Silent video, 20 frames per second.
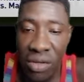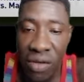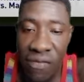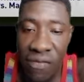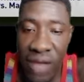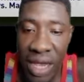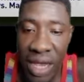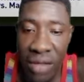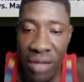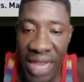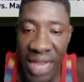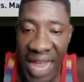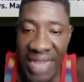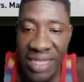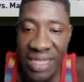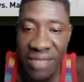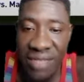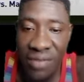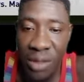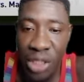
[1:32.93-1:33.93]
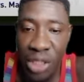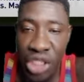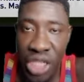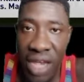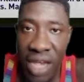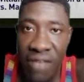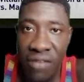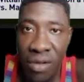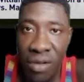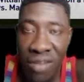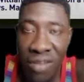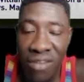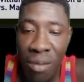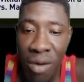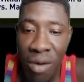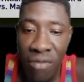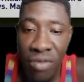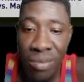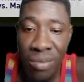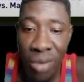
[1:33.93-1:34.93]
Don't forget to like this video, share, follow
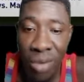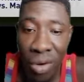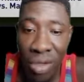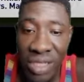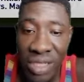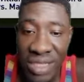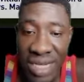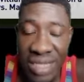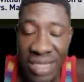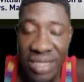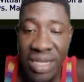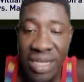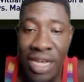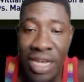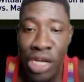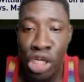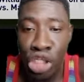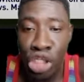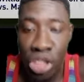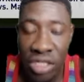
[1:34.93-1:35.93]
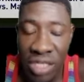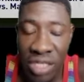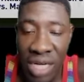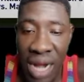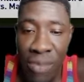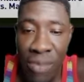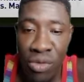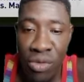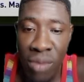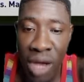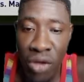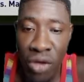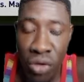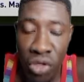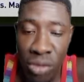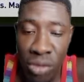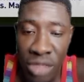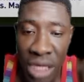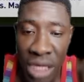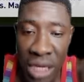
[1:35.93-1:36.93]
for more football content, subscribe to my
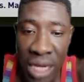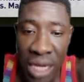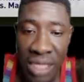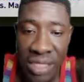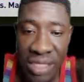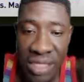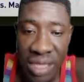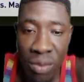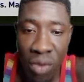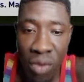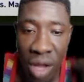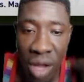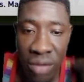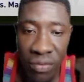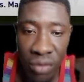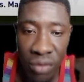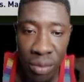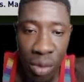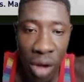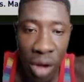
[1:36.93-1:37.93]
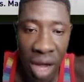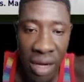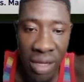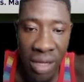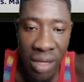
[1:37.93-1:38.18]
YouTube channel, Same One Football.